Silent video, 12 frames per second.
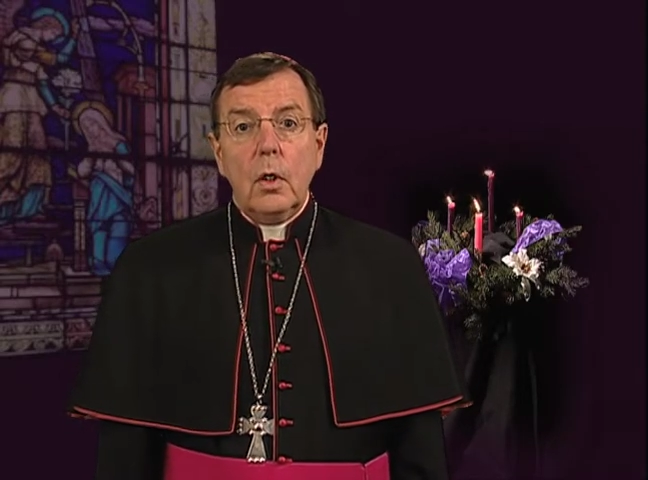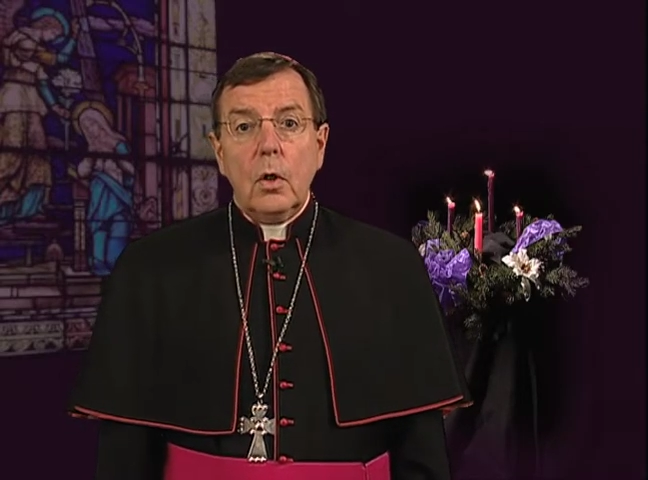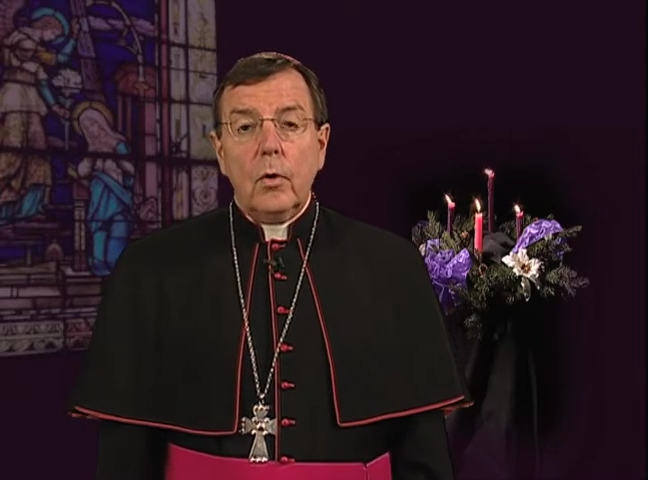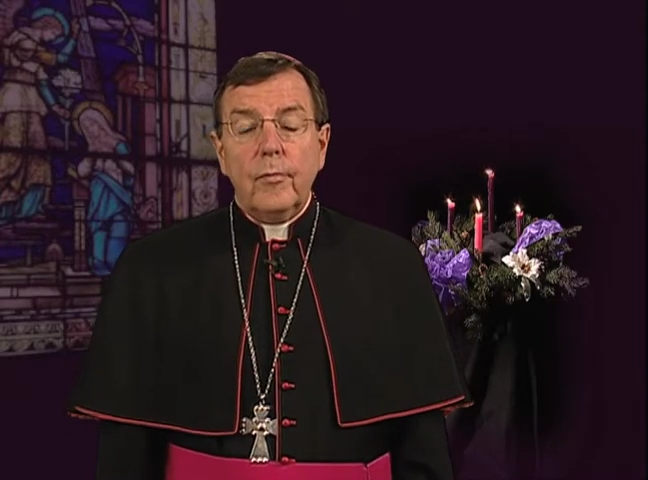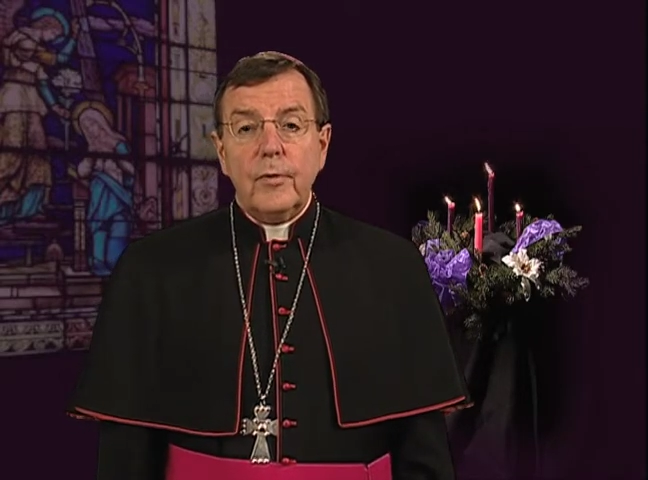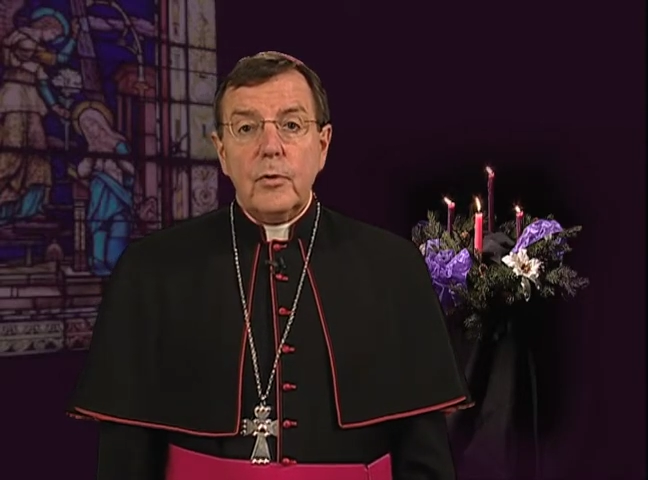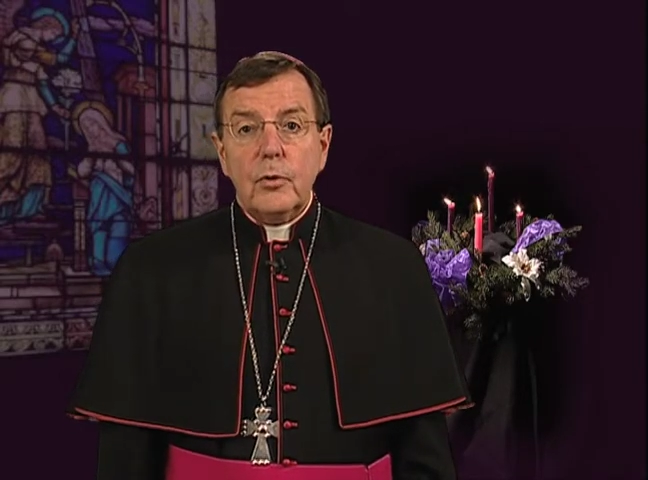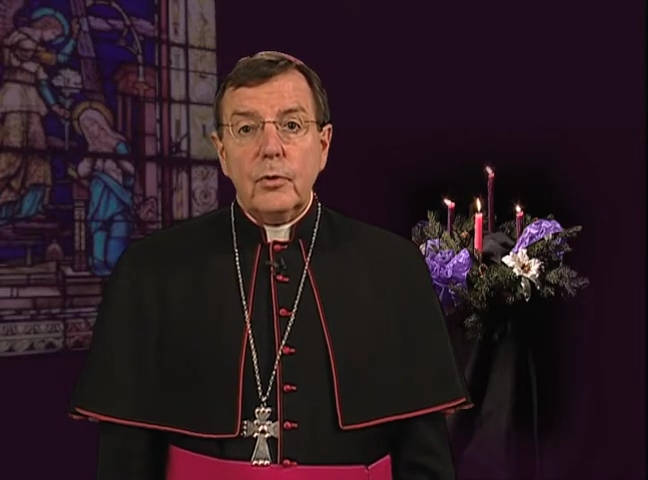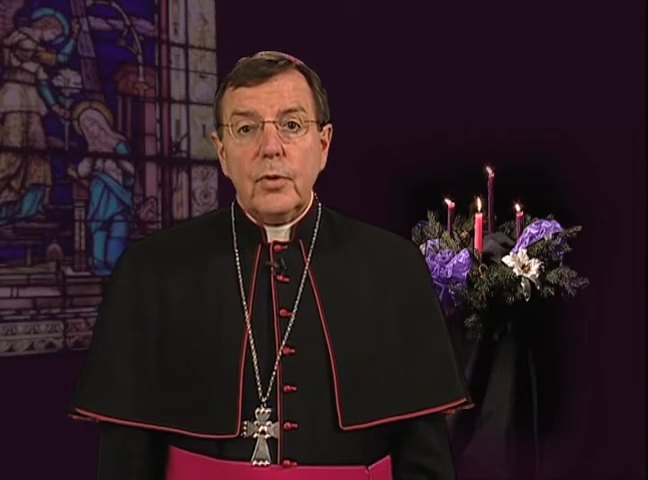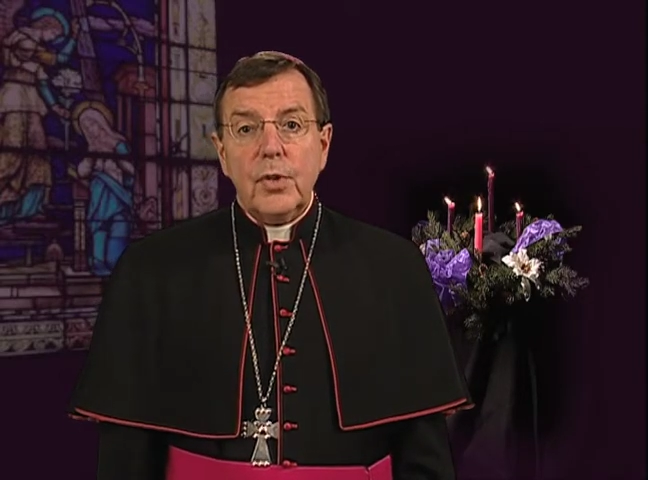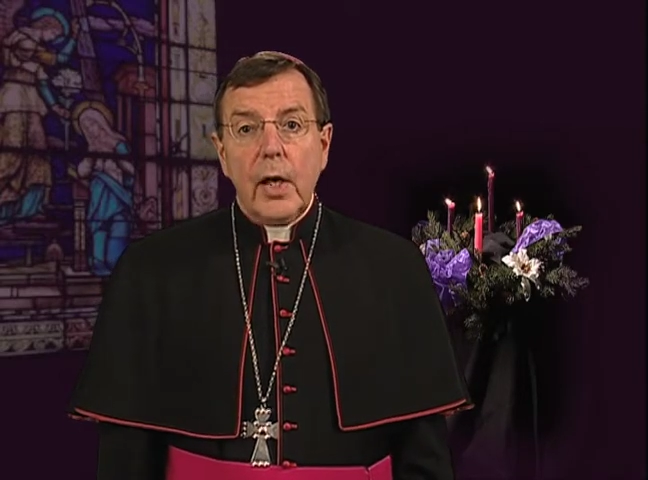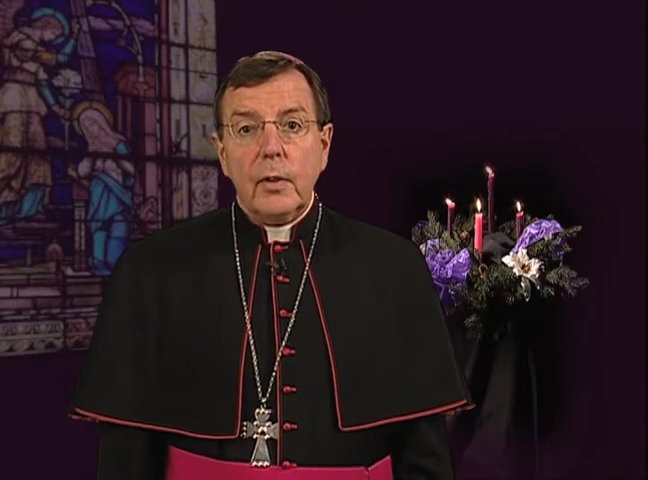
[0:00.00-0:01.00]
over
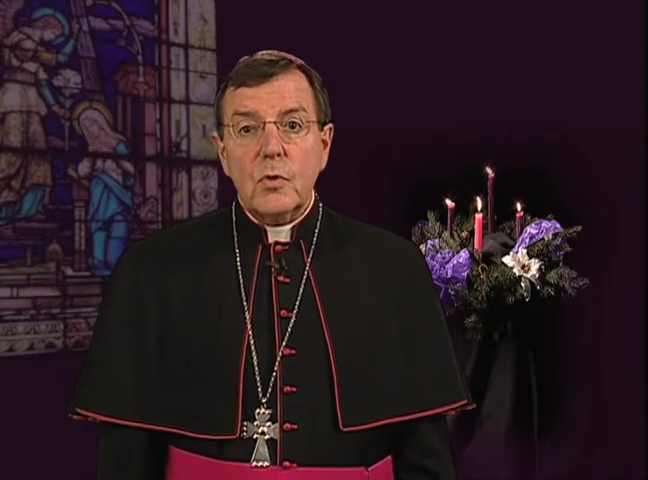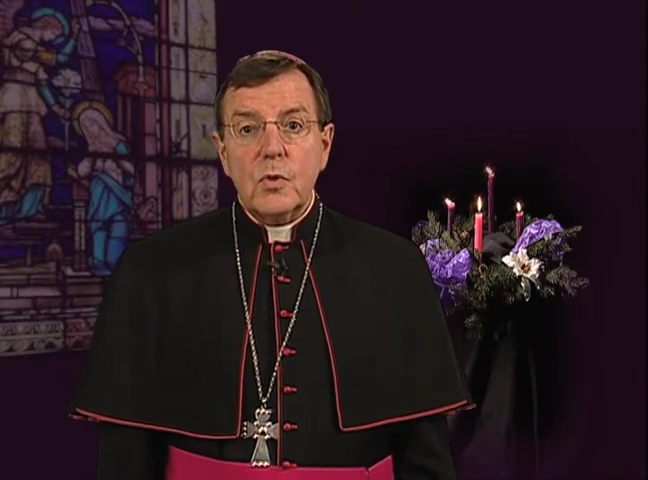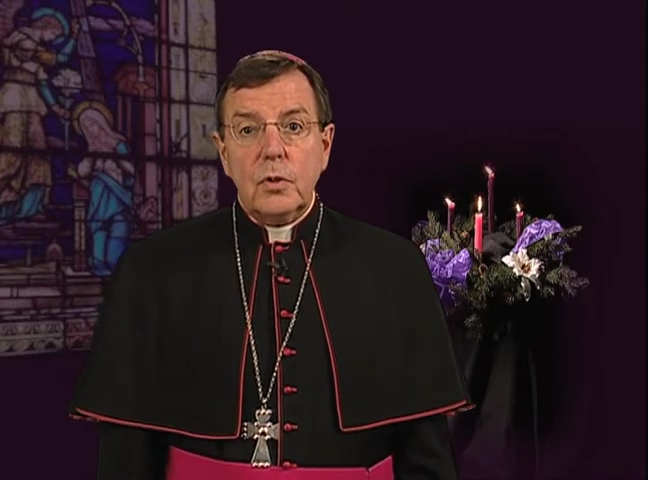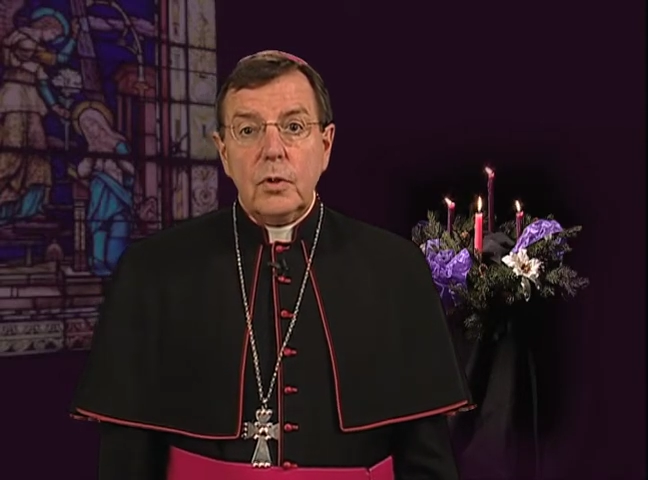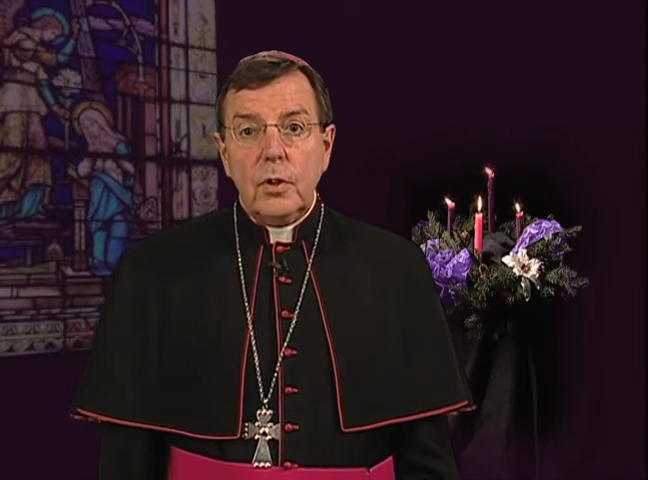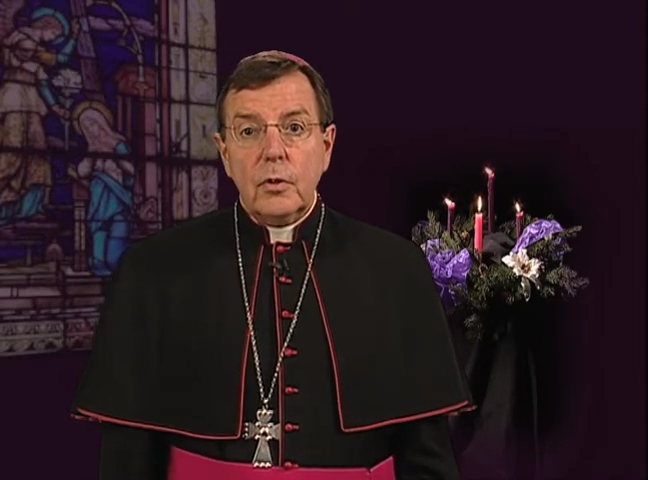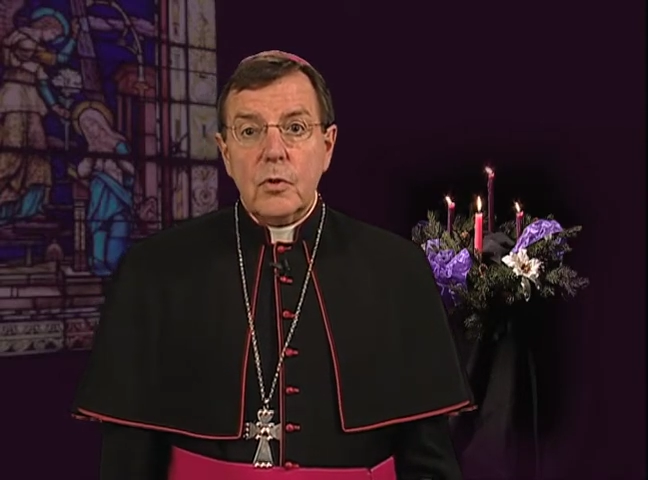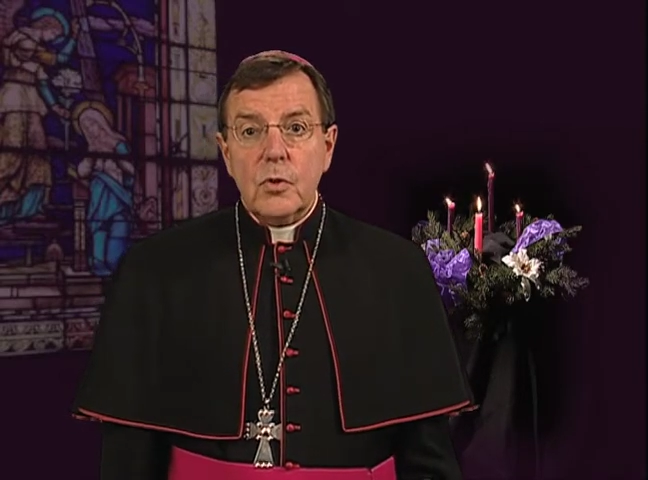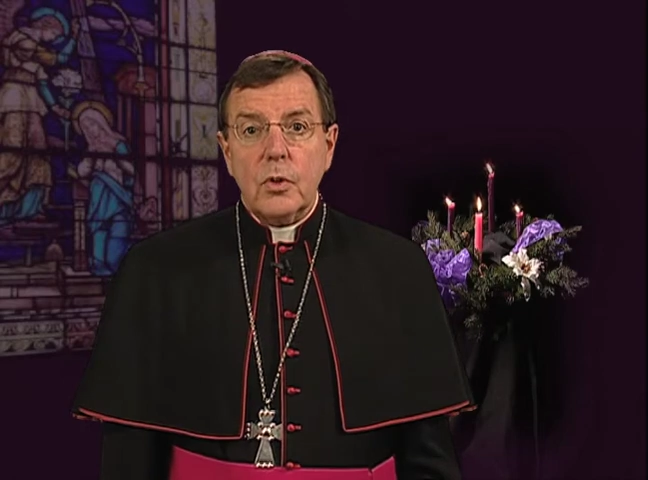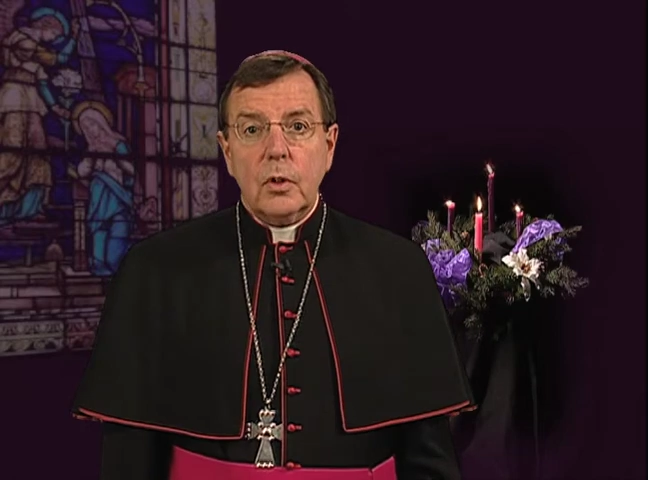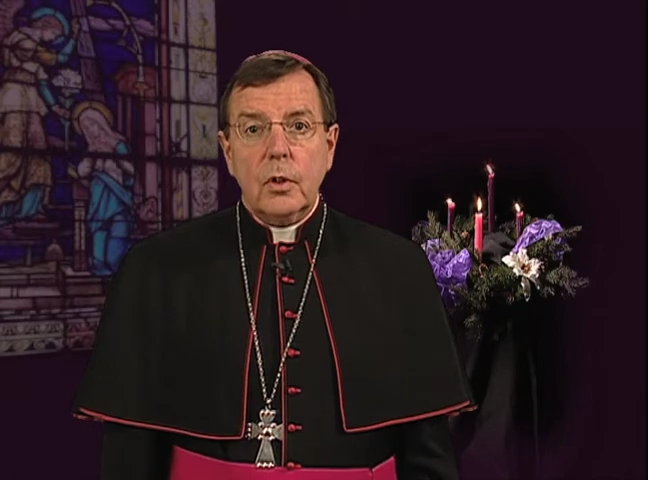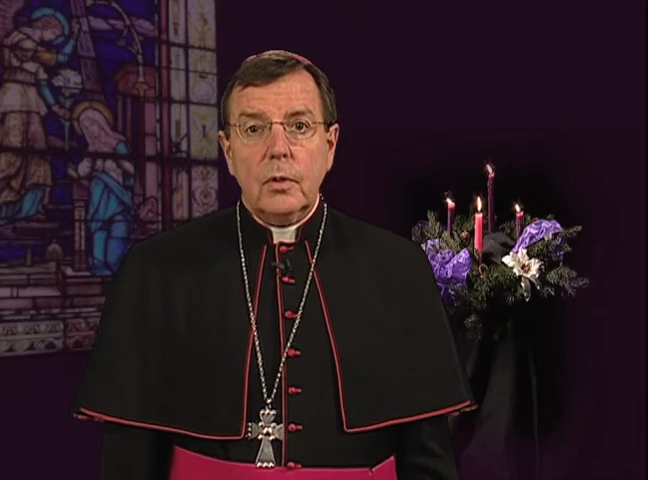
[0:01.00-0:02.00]
2,000 years
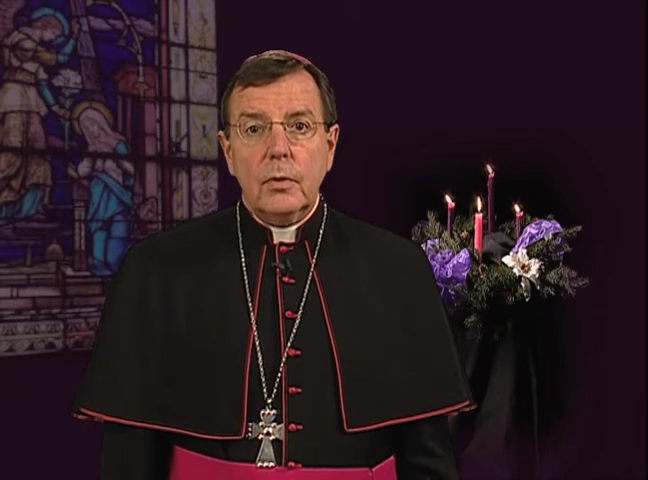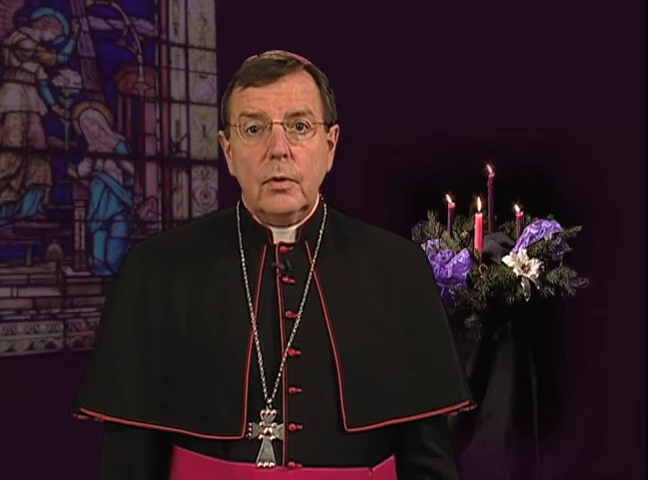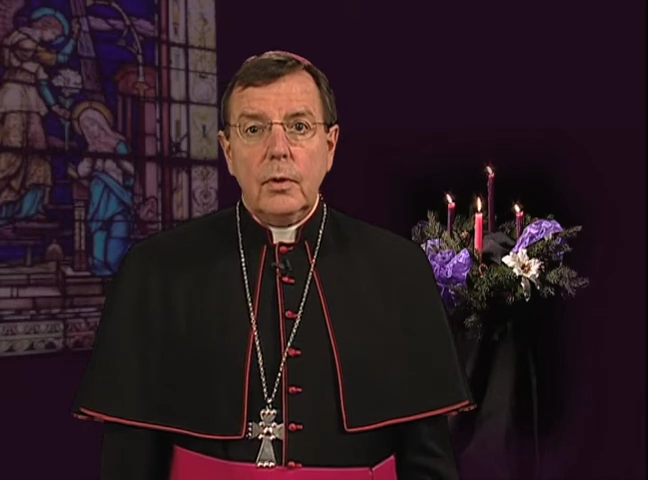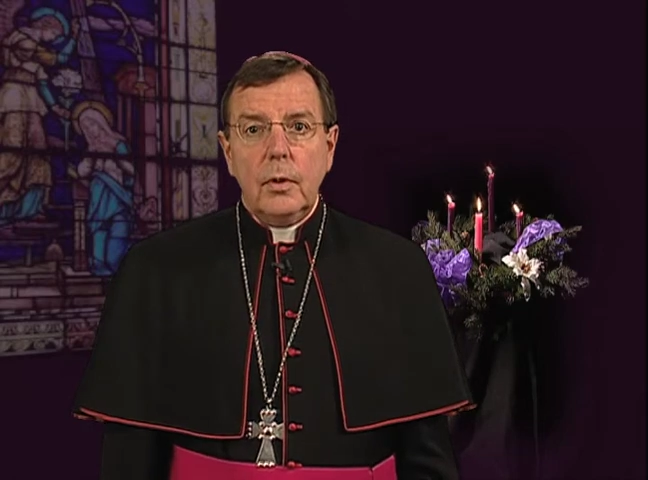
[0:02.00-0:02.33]
ago,